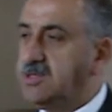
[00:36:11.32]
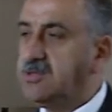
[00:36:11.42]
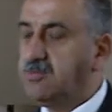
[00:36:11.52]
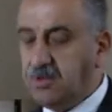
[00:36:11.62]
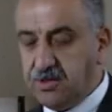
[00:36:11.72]
in
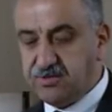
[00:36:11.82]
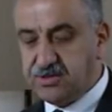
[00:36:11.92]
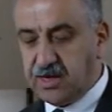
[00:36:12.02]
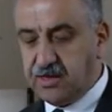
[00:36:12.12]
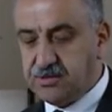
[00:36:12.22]
the world of
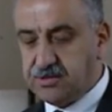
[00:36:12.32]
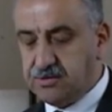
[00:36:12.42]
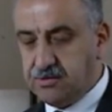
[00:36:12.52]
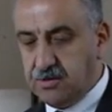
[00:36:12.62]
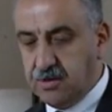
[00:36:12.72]
science.
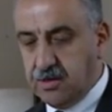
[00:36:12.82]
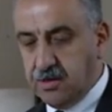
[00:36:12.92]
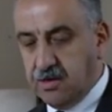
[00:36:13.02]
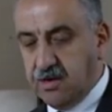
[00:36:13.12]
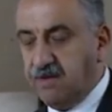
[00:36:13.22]

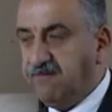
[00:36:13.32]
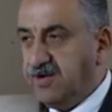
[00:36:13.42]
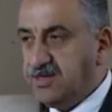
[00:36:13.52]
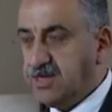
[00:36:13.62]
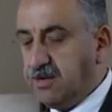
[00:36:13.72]

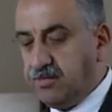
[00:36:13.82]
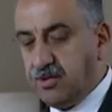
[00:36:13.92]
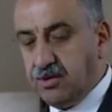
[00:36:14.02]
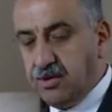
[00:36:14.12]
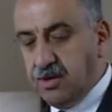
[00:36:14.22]
For
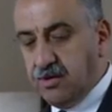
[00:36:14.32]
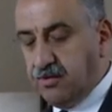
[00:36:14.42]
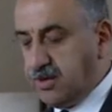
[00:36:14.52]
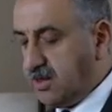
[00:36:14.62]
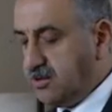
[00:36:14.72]
example,
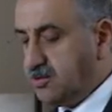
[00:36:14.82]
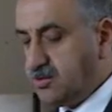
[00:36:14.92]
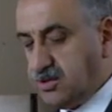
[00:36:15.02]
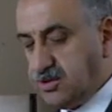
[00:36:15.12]
we can use